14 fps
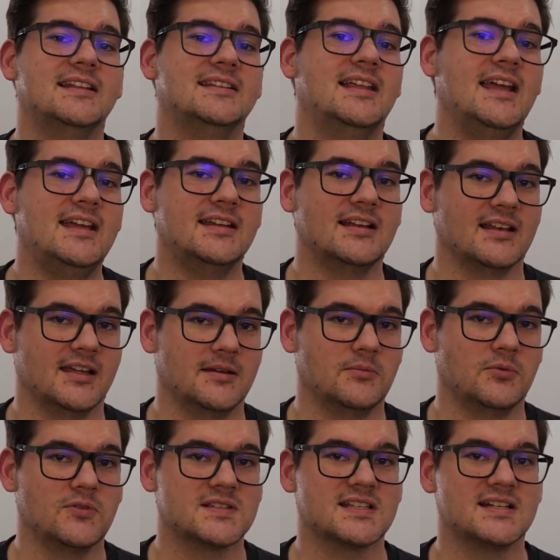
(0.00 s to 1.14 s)
data
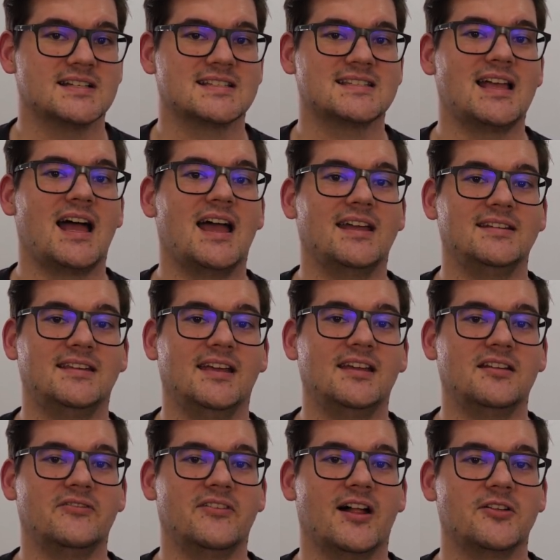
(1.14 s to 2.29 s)
labels assign
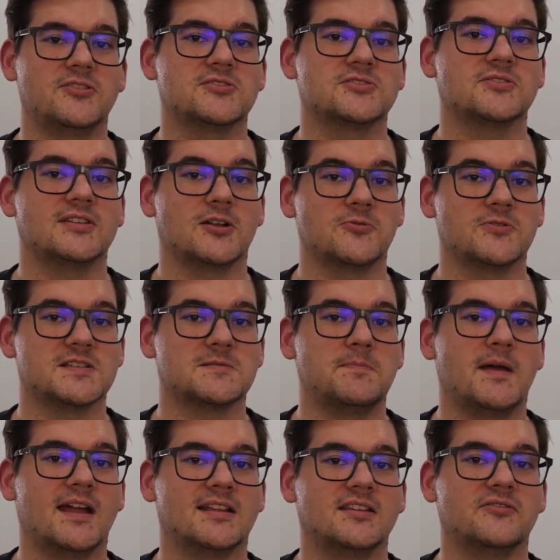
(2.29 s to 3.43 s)
data values to their
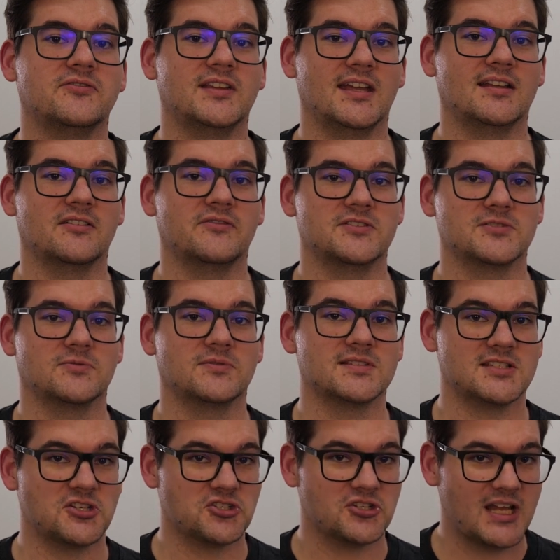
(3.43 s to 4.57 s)
respective data
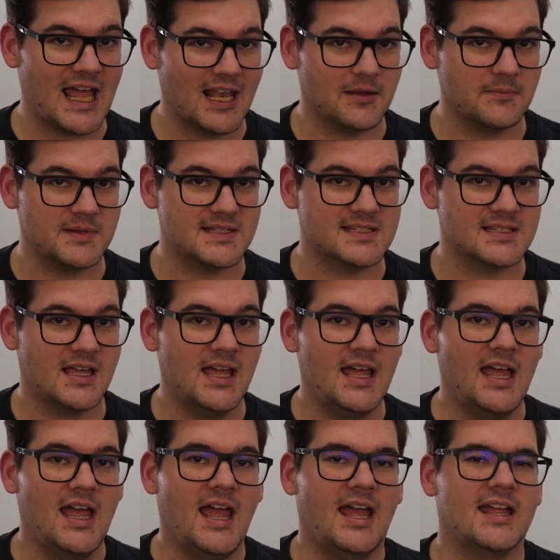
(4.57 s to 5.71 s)
visualization elements.
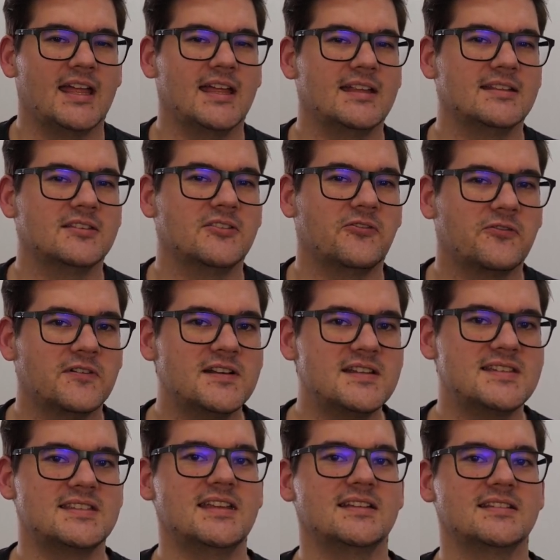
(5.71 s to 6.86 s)
And the
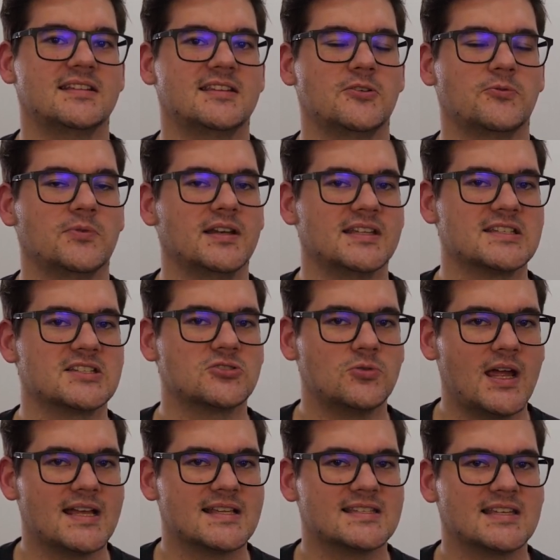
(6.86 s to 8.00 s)
first thing that they really
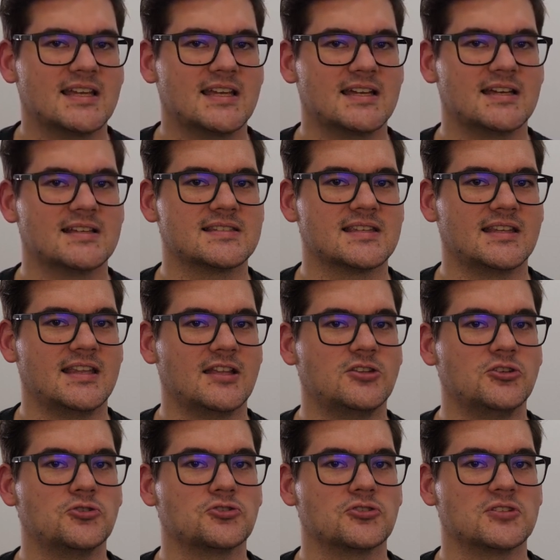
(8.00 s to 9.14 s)
stress is that
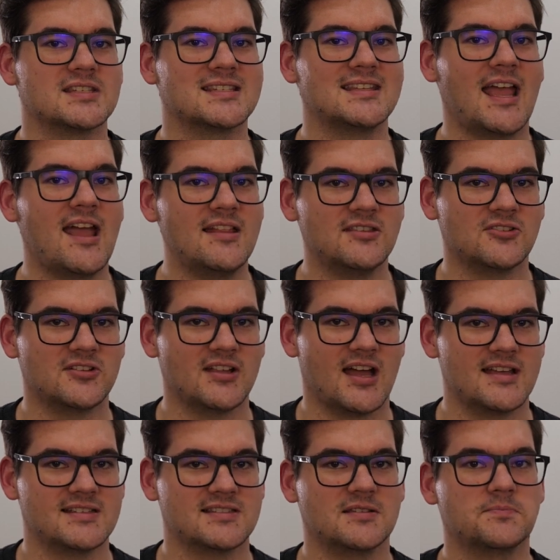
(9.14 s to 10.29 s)
you should
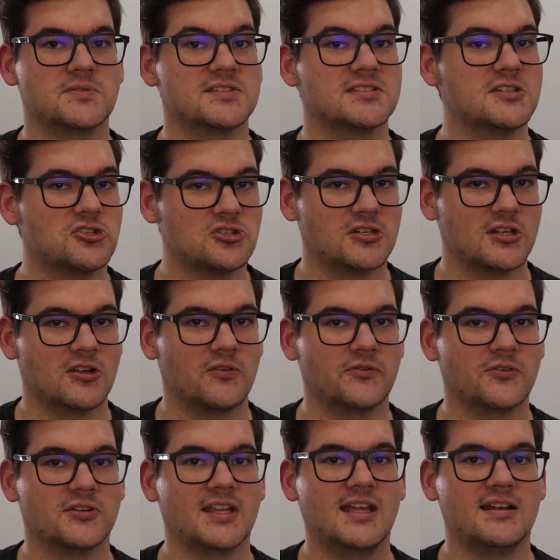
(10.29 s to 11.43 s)
standardize the positioning of
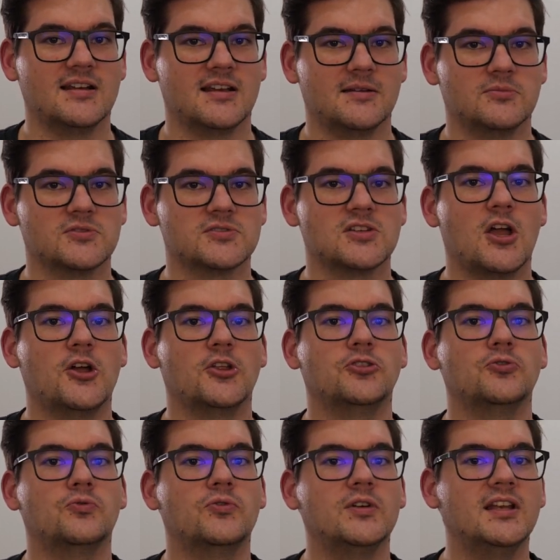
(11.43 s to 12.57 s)
your data labels
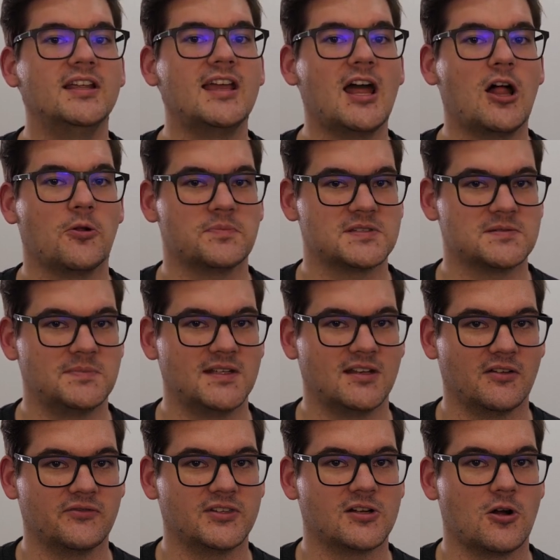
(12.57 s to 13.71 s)
to really help speed
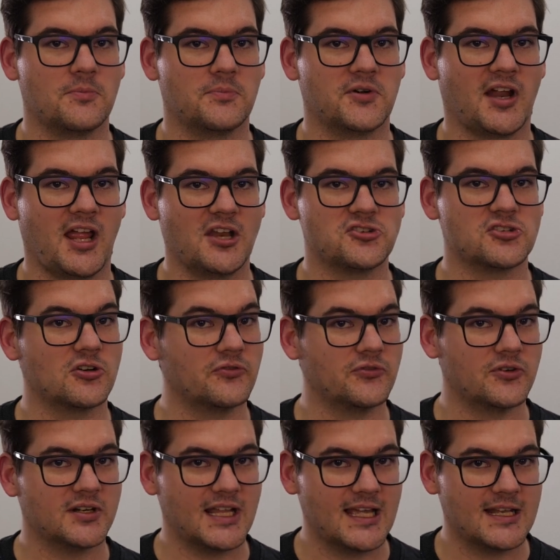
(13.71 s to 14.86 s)
up the comprehension of
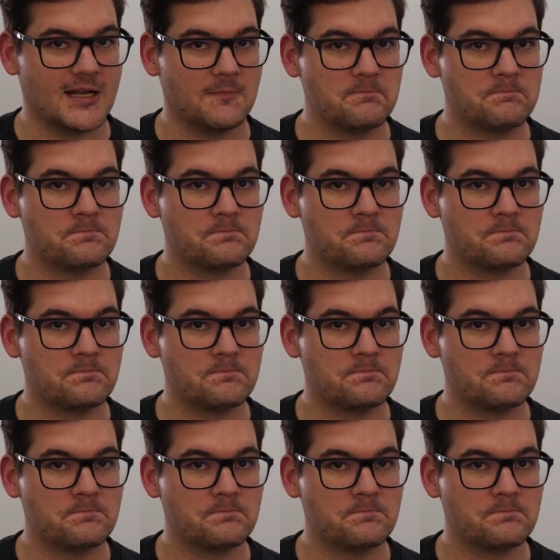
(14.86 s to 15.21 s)
your data.